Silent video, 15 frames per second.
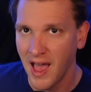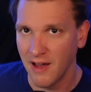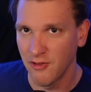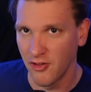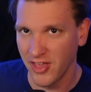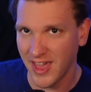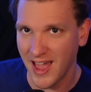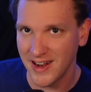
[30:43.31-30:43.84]
I've
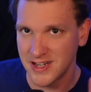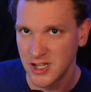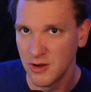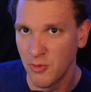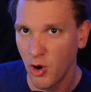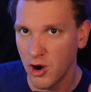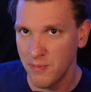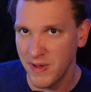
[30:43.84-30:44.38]
only got
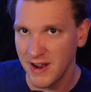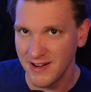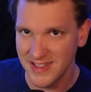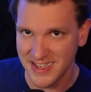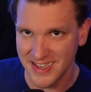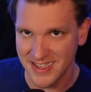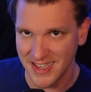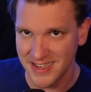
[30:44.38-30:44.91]
two more
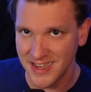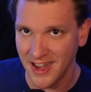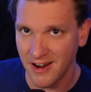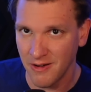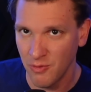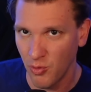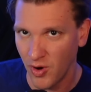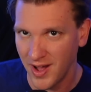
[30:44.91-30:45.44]
appearances this
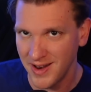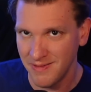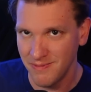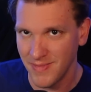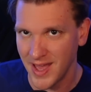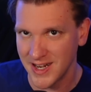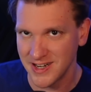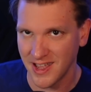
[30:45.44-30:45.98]
year. One,
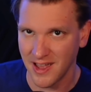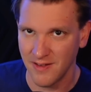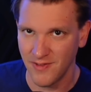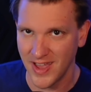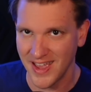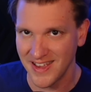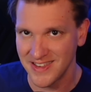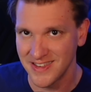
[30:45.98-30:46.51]
MagicCon
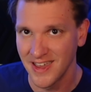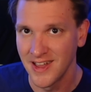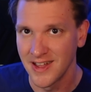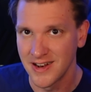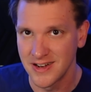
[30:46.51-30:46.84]
Vegas.